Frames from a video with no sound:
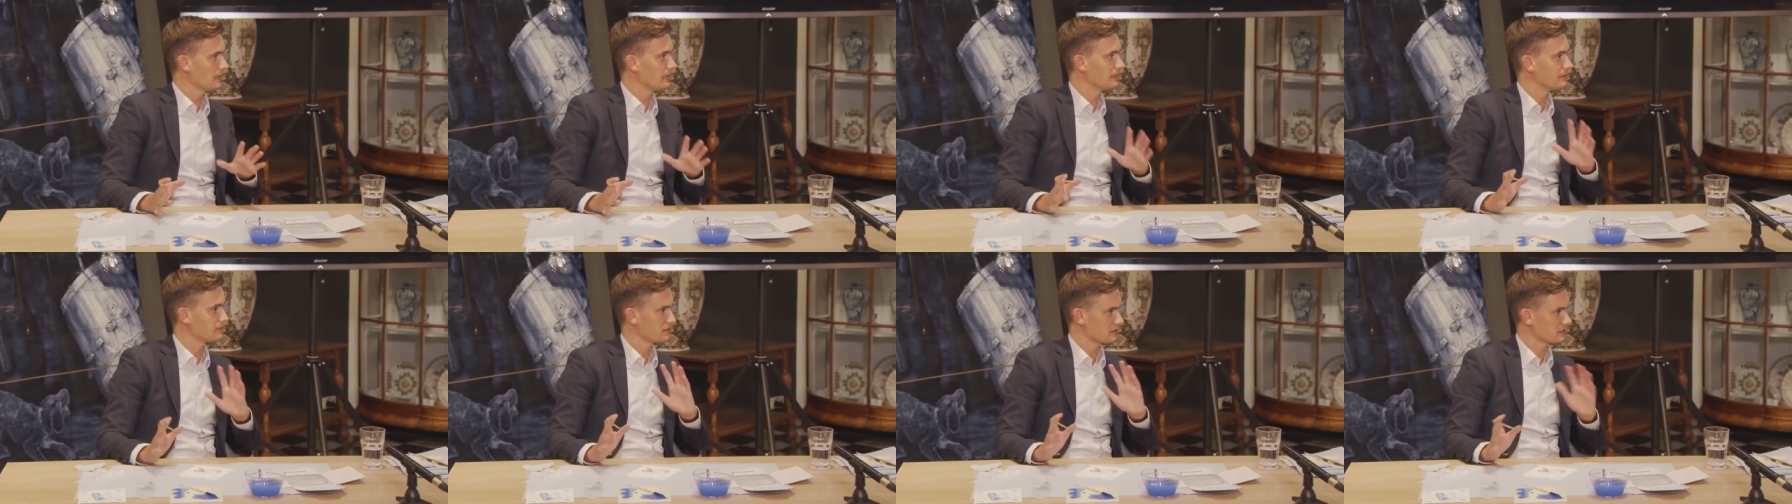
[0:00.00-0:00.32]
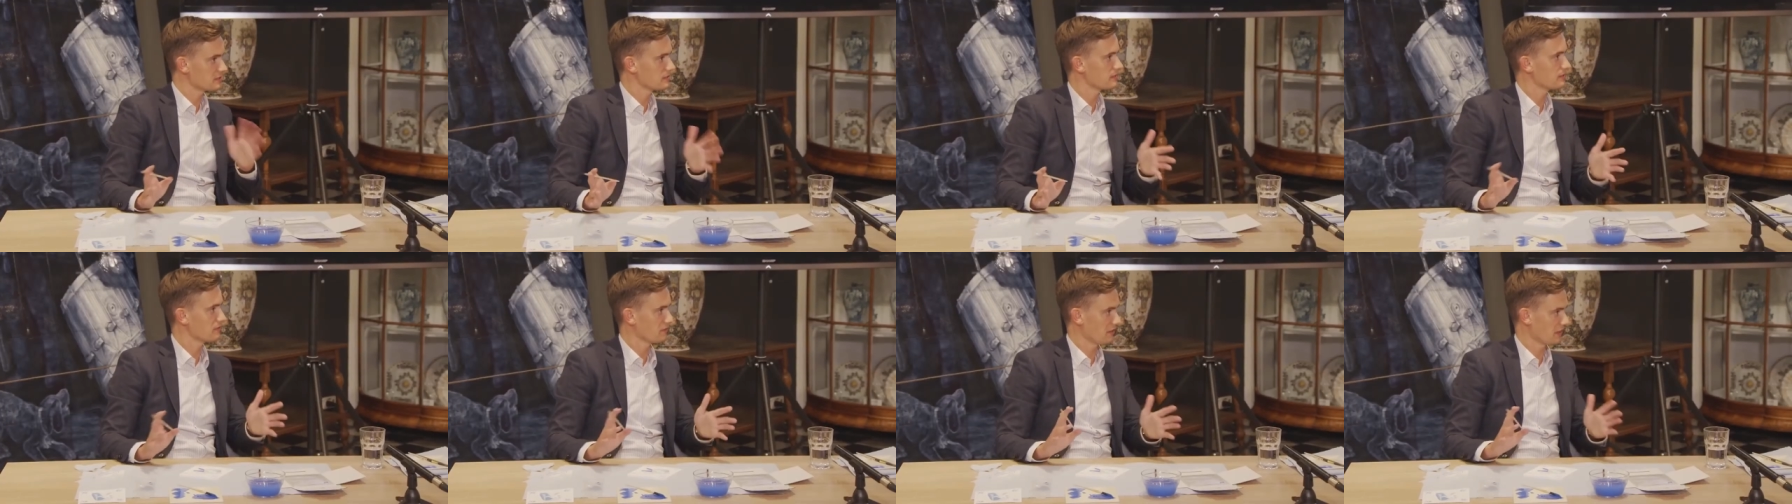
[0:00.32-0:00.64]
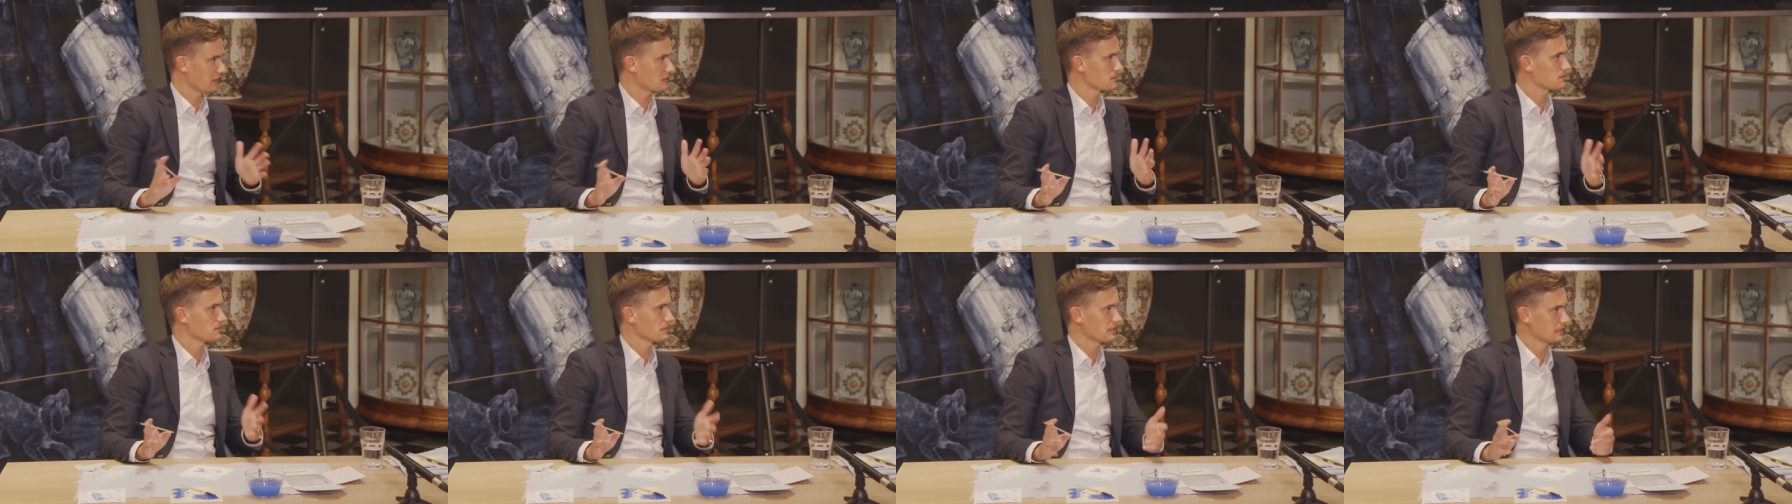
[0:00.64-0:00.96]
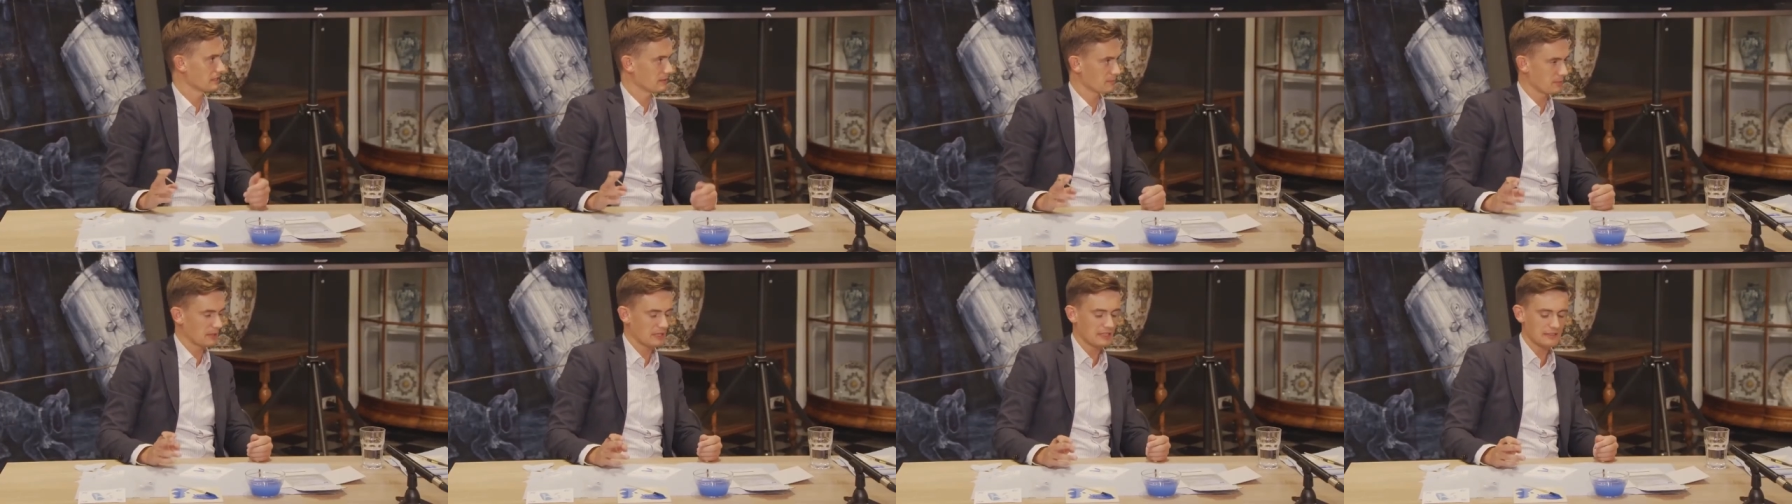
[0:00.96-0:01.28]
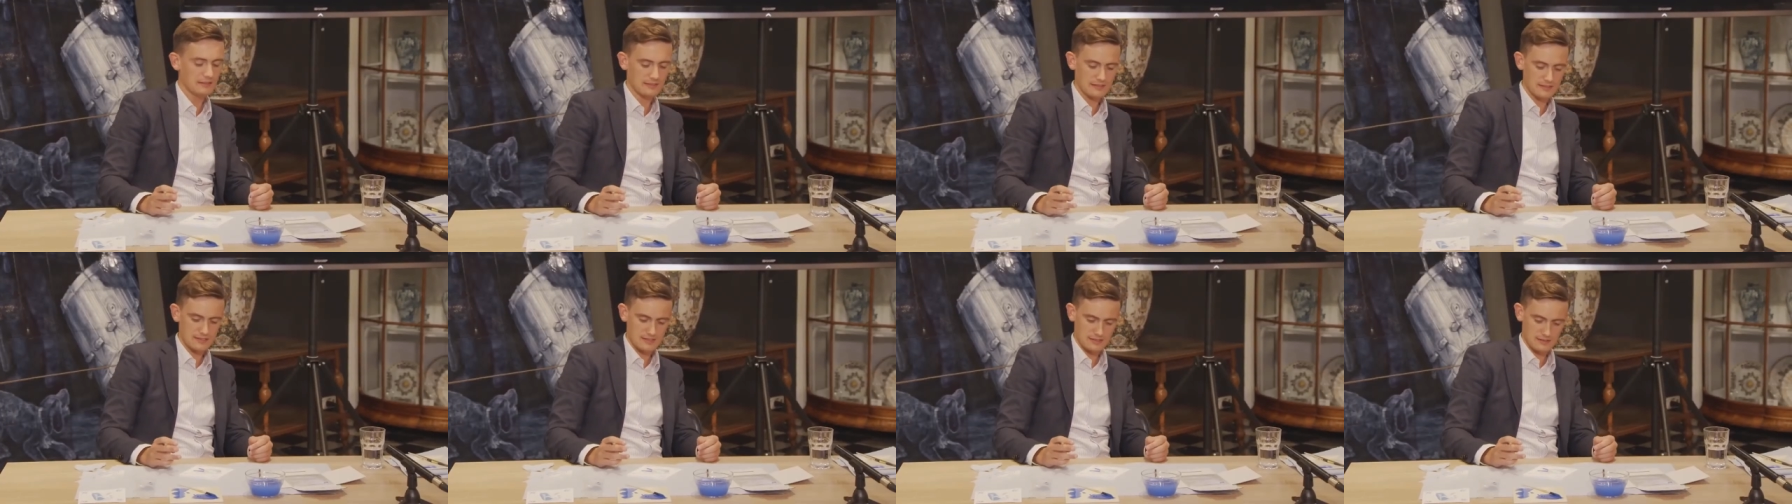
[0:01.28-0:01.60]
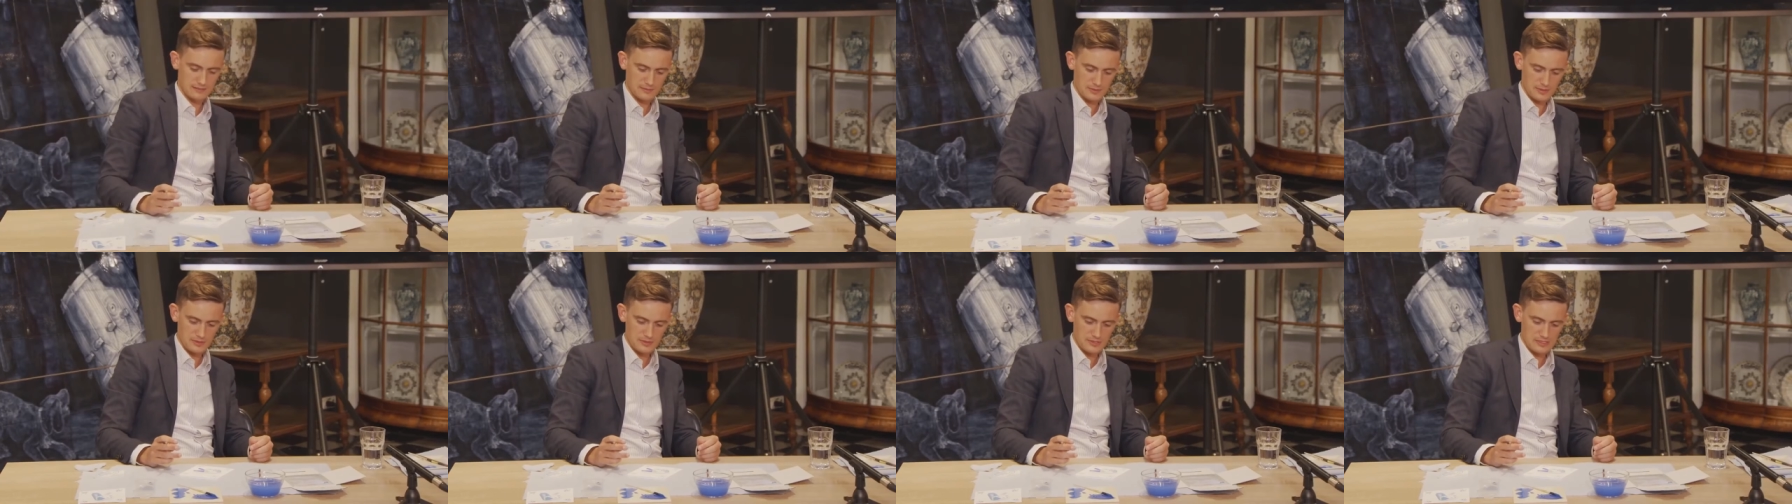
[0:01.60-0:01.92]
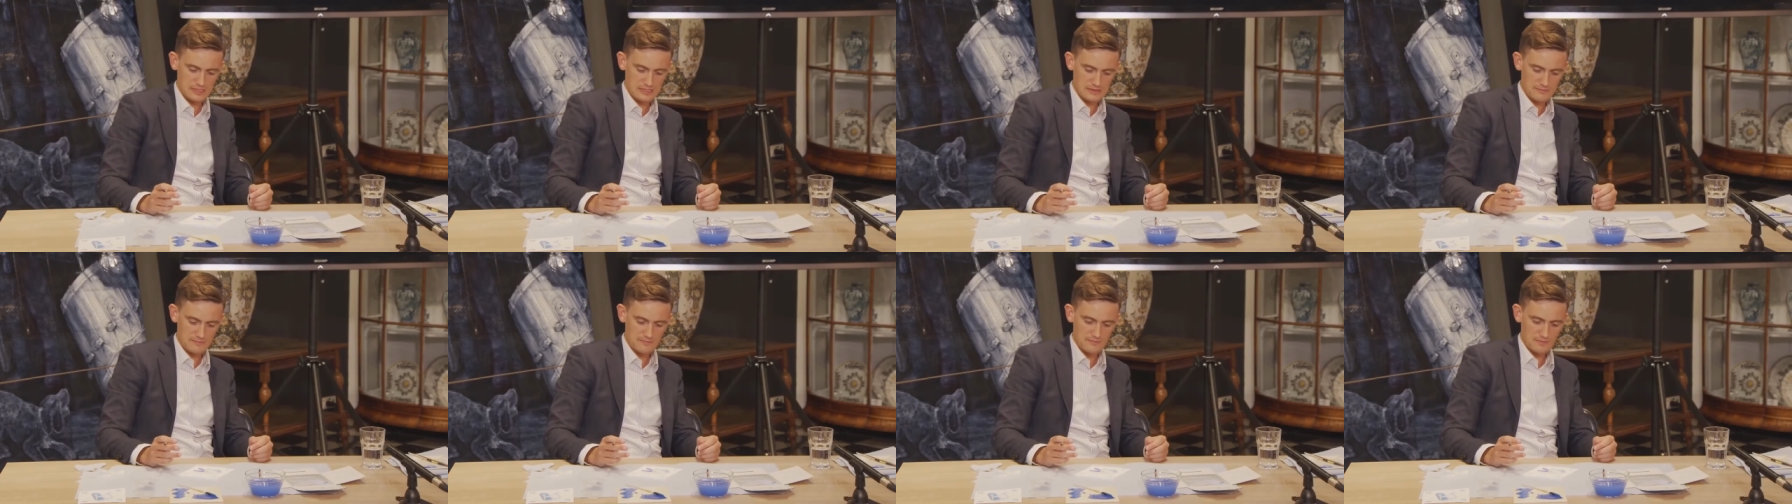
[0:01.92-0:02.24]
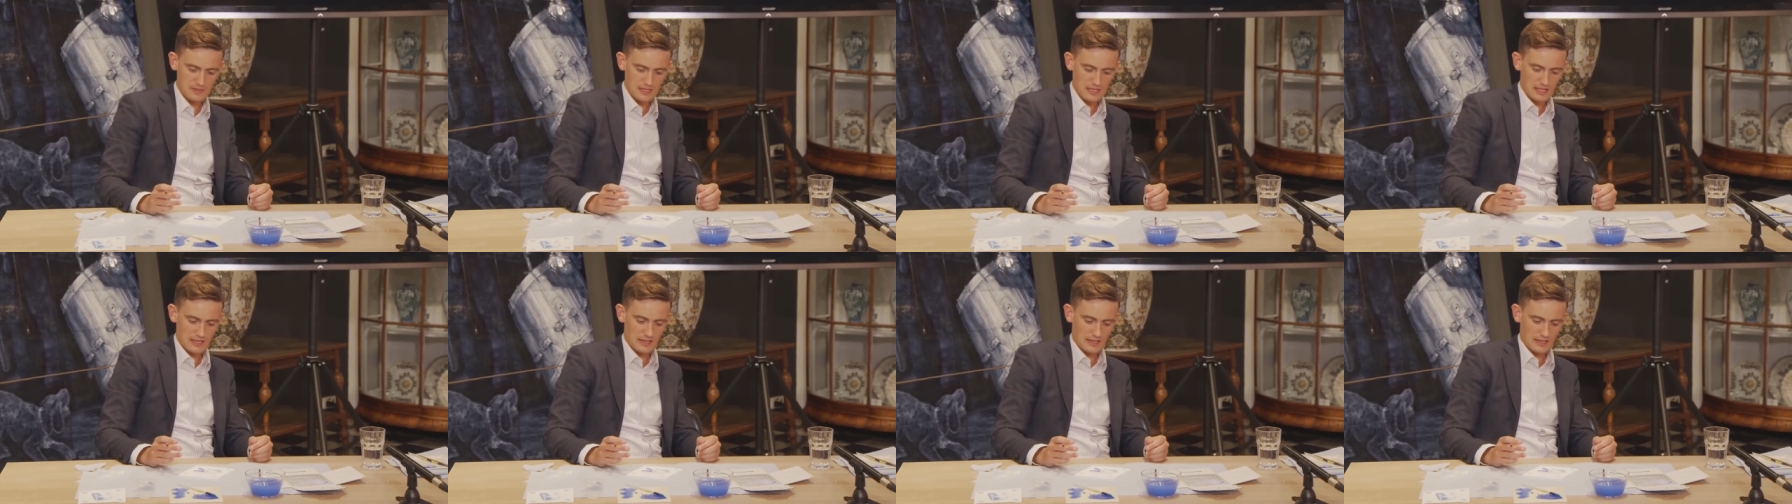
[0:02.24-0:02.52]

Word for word: and visit the factory and the painters and the museum.